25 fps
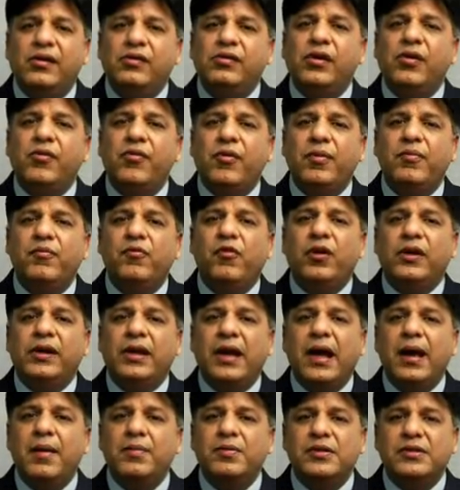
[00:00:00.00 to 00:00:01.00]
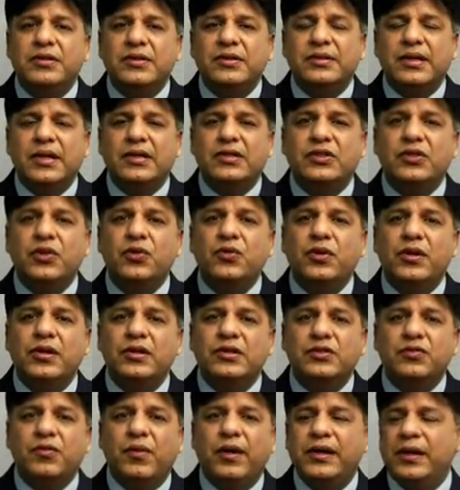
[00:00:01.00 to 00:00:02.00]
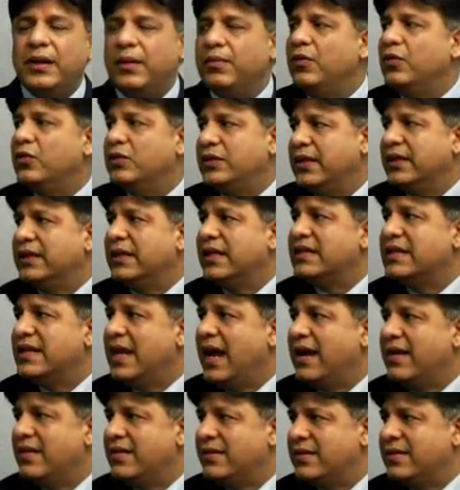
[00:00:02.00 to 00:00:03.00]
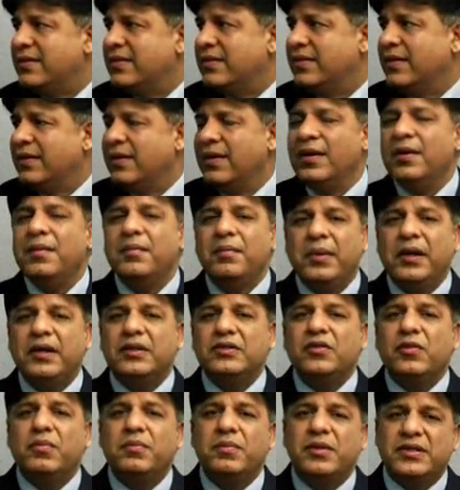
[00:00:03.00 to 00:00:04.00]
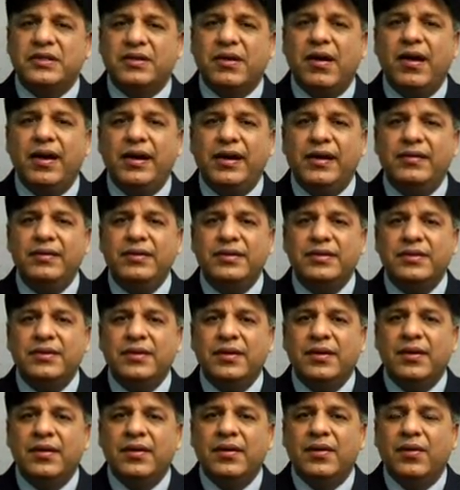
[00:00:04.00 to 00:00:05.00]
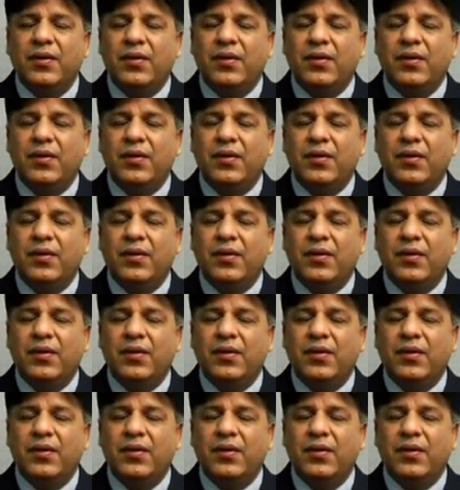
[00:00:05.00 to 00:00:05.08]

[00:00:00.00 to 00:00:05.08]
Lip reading: the interim what happens is that students wind up losing their status because of misguidance,